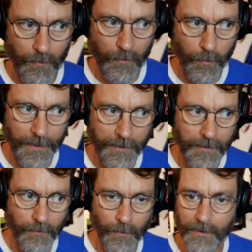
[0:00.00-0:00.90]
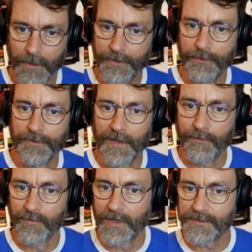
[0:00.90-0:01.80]
where where are you in
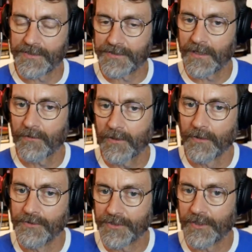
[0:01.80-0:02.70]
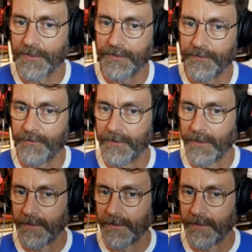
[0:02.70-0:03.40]
that process? How close are you?